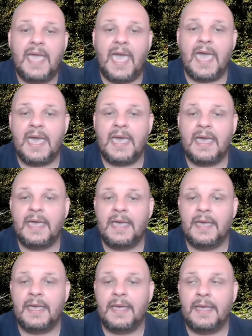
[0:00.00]

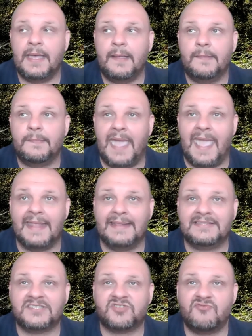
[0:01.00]
Um, and
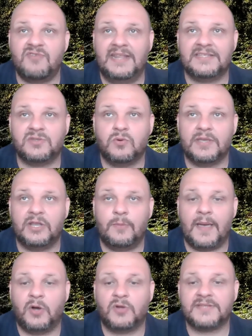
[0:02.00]
it's really talking
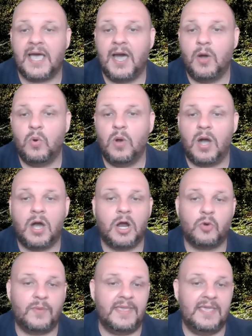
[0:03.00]
about how
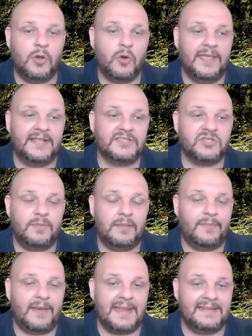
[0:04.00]
are we going to be
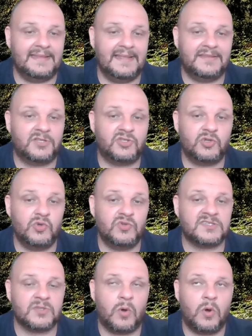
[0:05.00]
blending the two
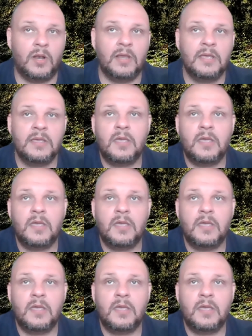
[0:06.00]
soul